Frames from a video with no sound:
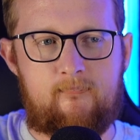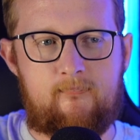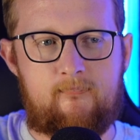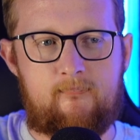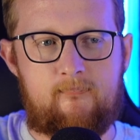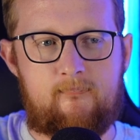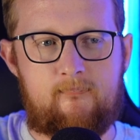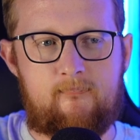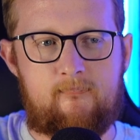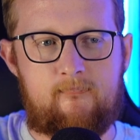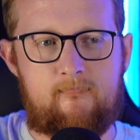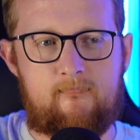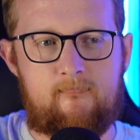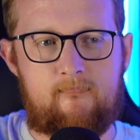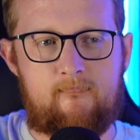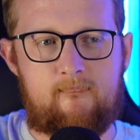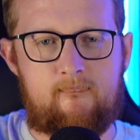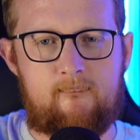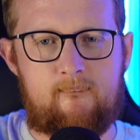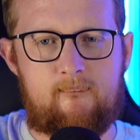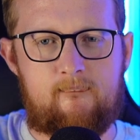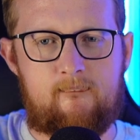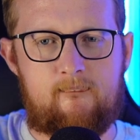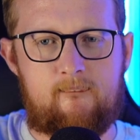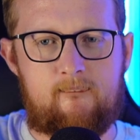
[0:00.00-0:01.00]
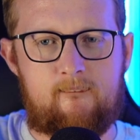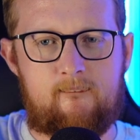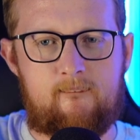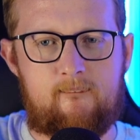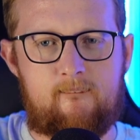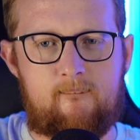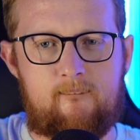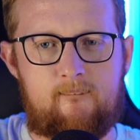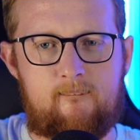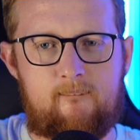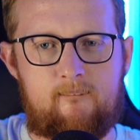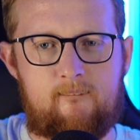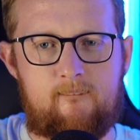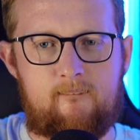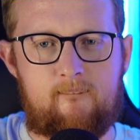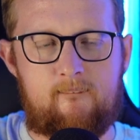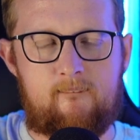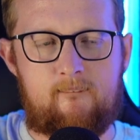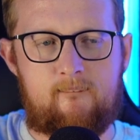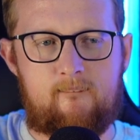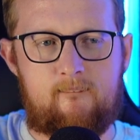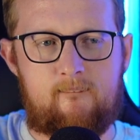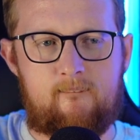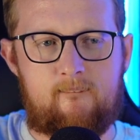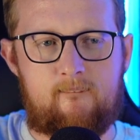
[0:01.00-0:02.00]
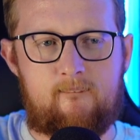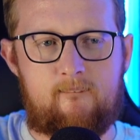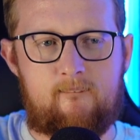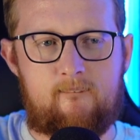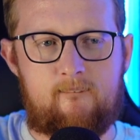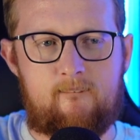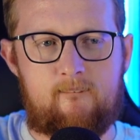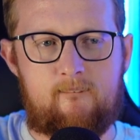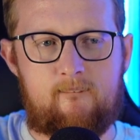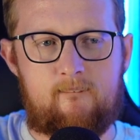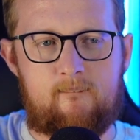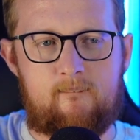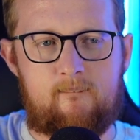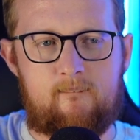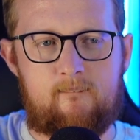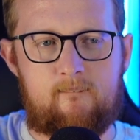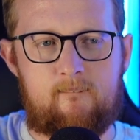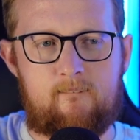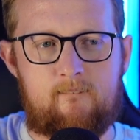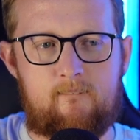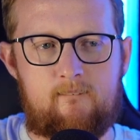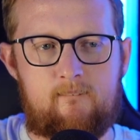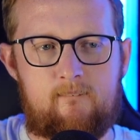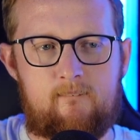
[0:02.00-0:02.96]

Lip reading: (not speaking)